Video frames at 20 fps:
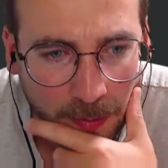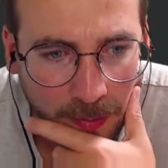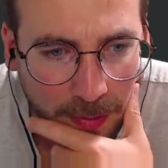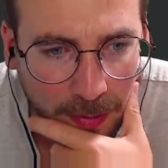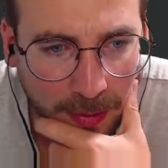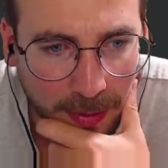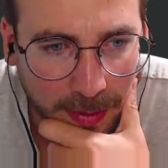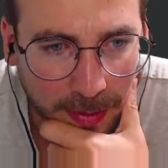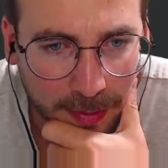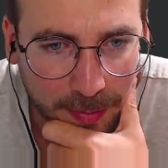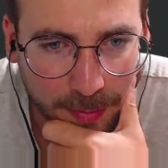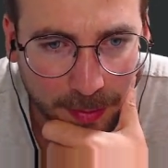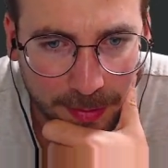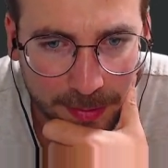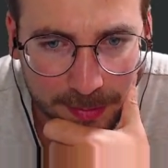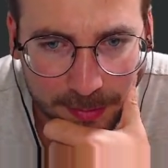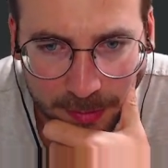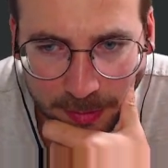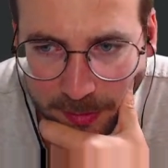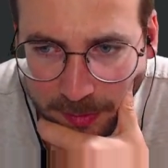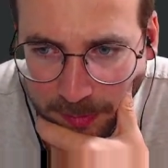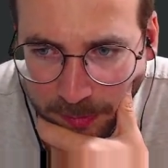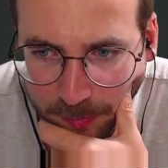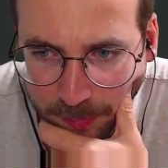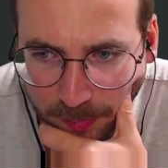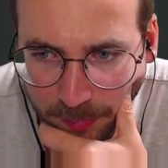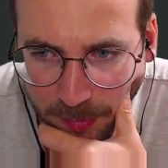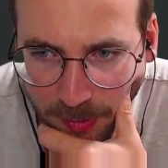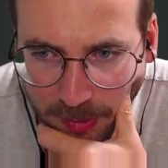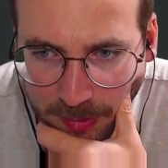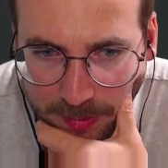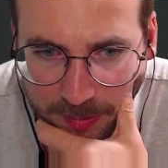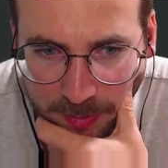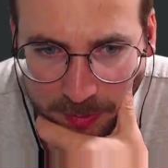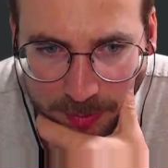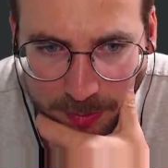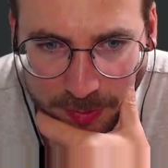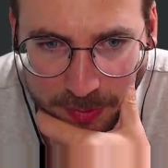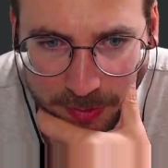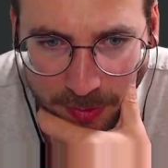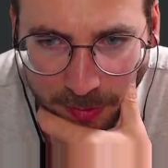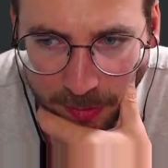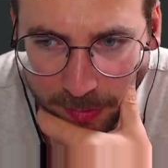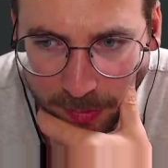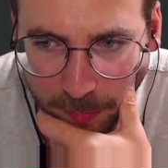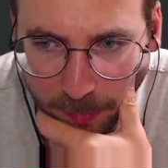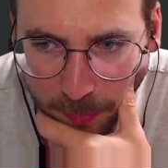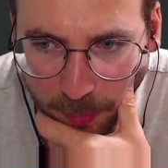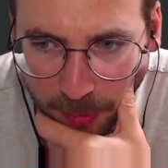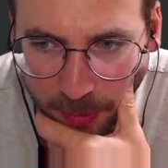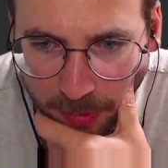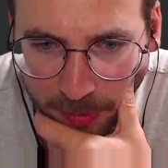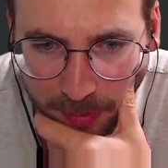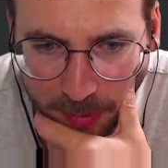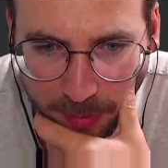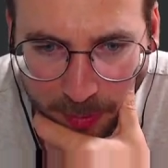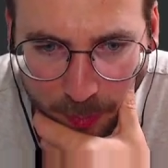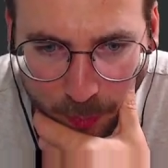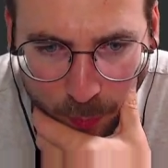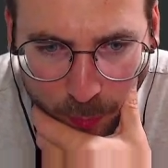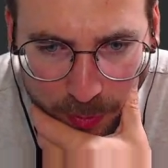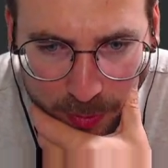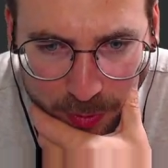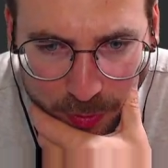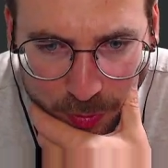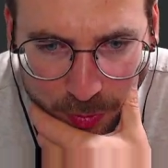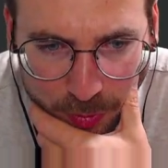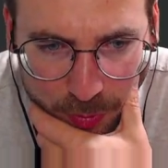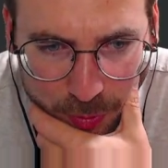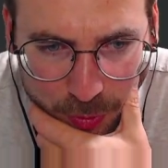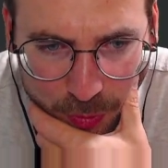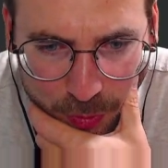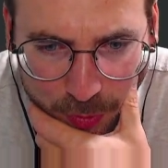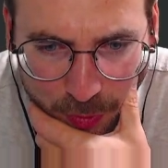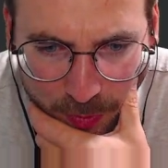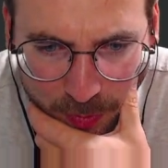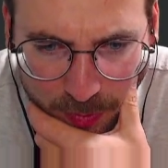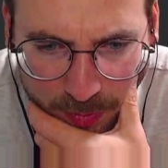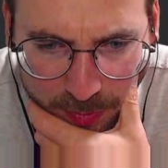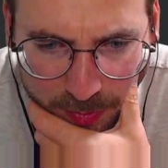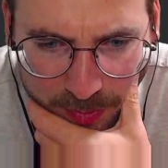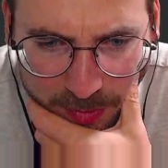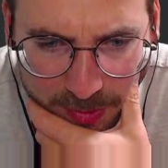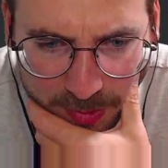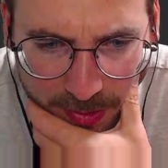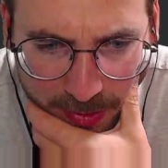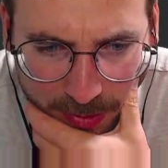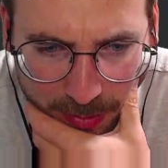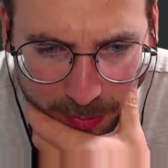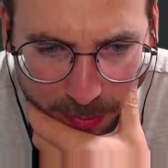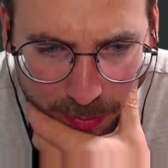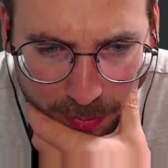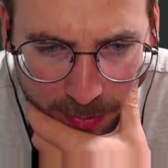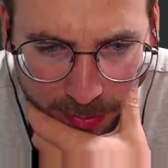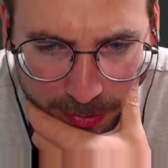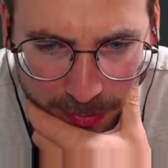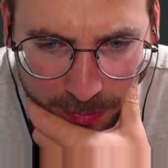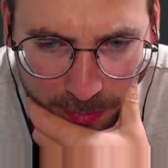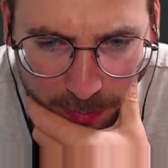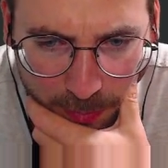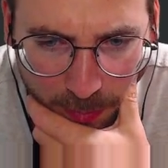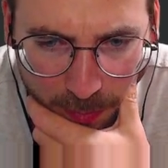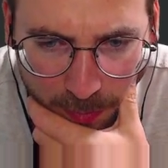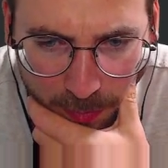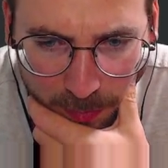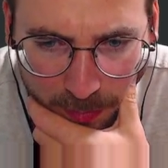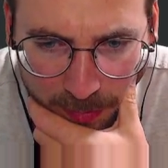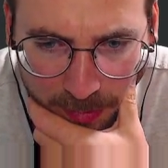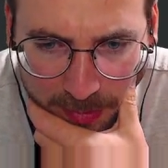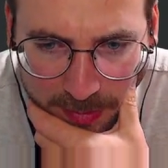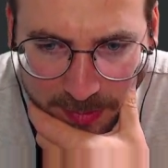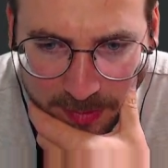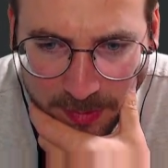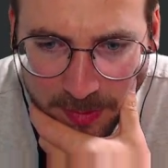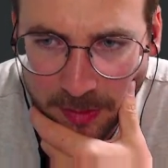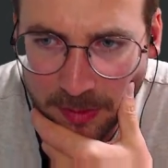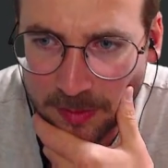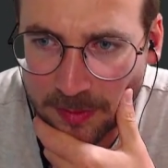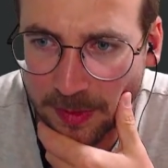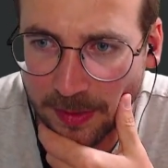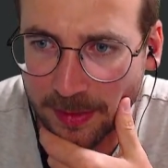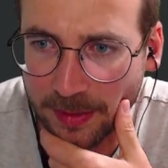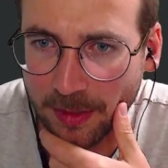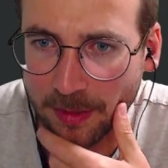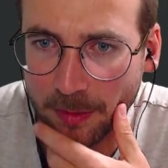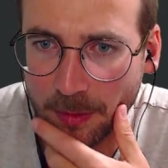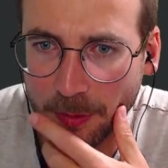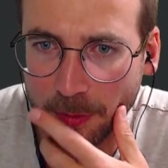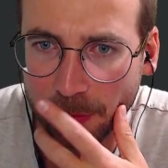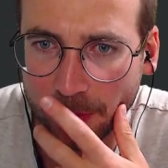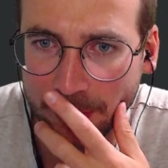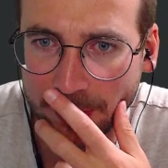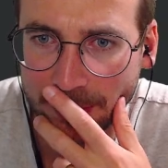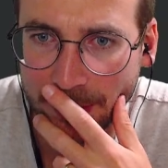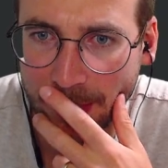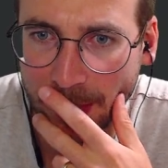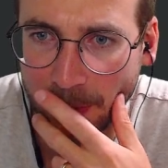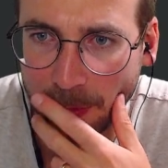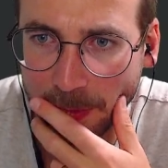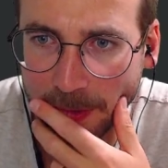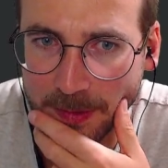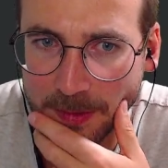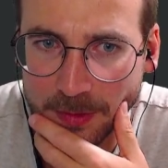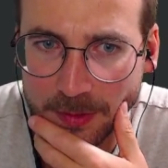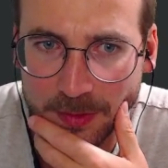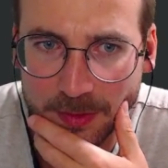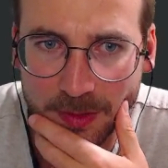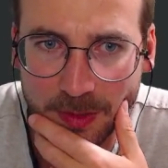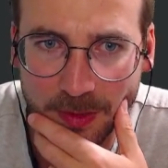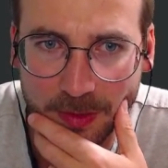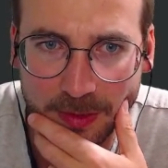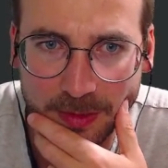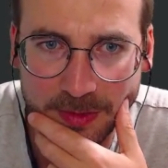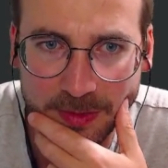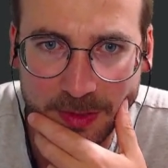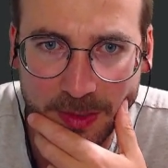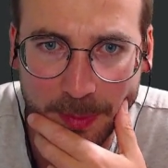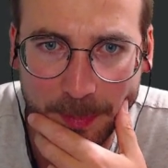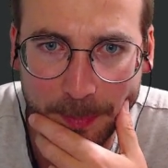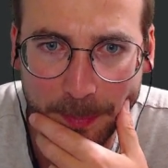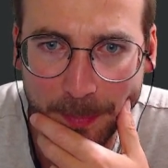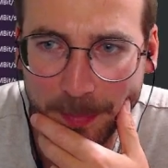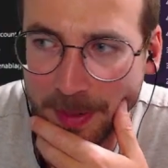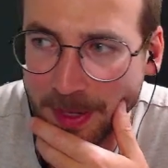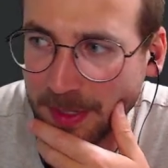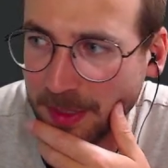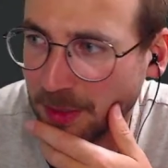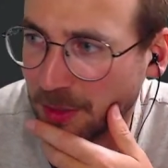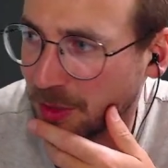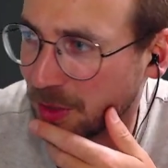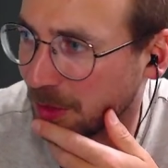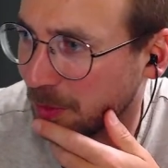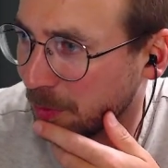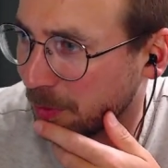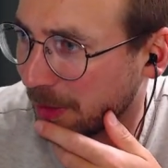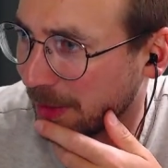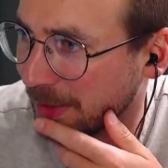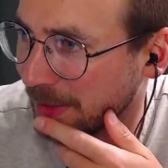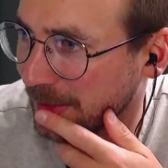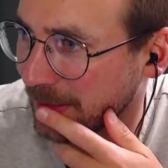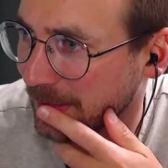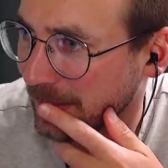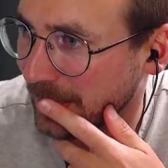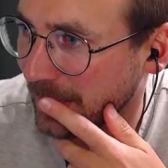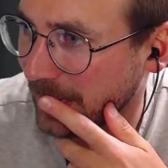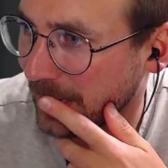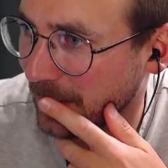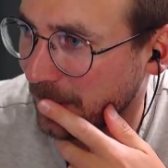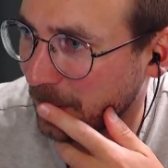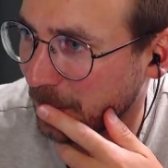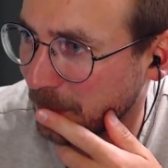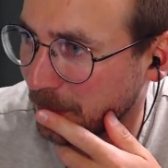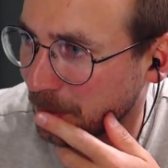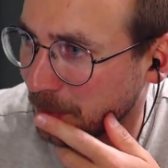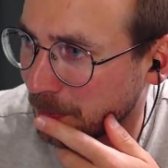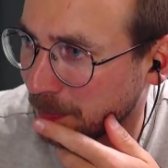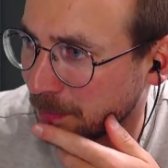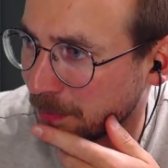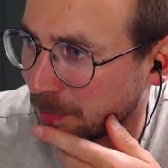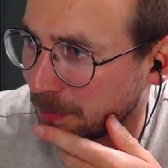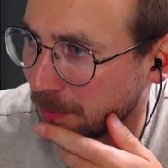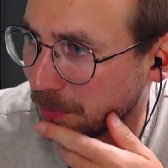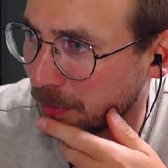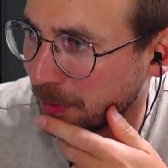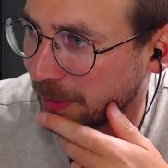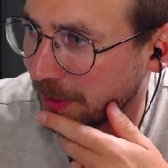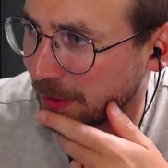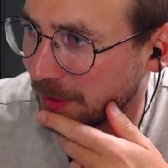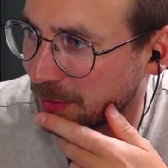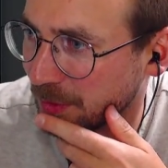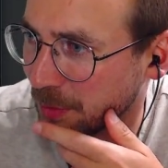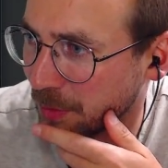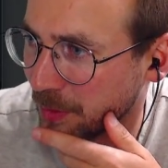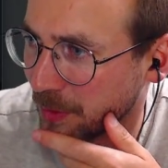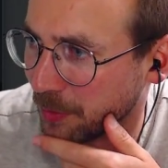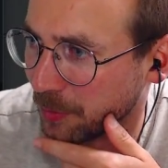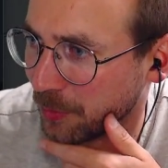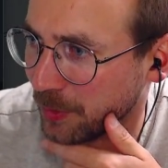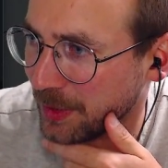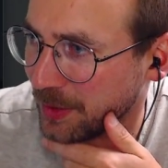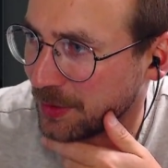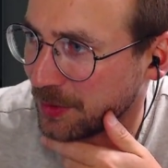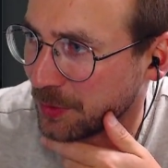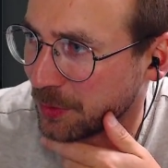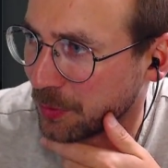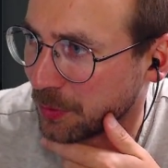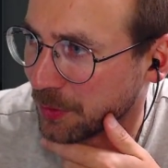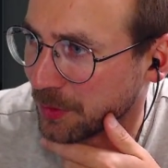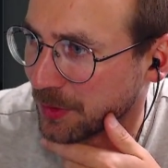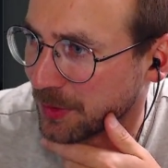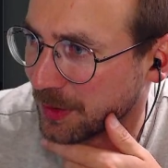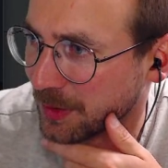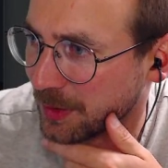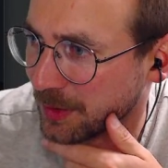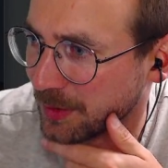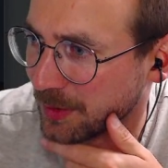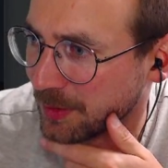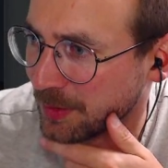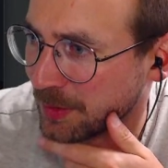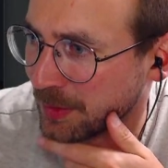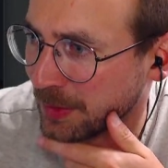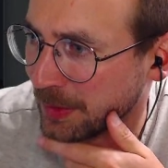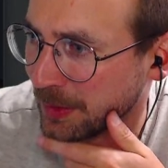And then it does start the model, which shouldn't take that long. Let's take a look in our task manager right now. Bring it to the resources.